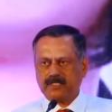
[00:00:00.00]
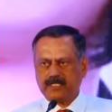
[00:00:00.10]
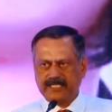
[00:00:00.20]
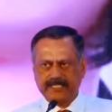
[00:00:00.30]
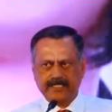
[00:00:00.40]
a
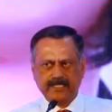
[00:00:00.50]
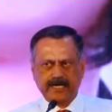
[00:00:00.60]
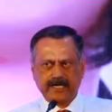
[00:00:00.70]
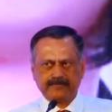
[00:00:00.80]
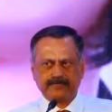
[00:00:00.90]
leader
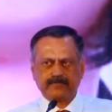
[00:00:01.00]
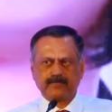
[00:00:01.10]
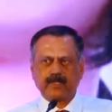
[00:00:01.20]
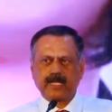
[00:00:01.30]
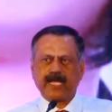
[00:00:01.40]

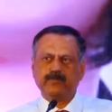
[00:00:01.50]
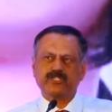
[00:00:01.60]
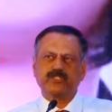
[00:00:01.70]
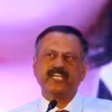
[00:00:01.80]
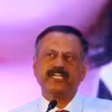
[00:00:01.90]
and
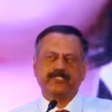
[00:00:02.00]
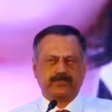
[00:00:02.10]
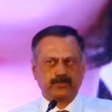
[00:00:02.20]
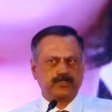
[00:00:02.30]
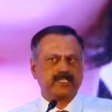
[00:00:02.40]
which lead
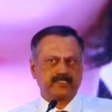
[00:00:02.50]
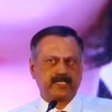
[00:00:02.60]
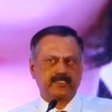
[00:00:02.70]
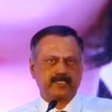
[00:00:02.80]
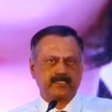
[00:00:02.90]
to
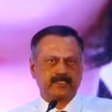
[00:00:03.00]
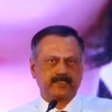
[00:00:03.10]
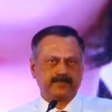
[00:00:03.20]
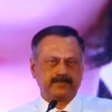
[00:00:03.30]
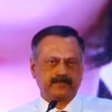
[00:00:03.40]

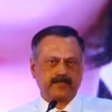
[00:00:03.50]
success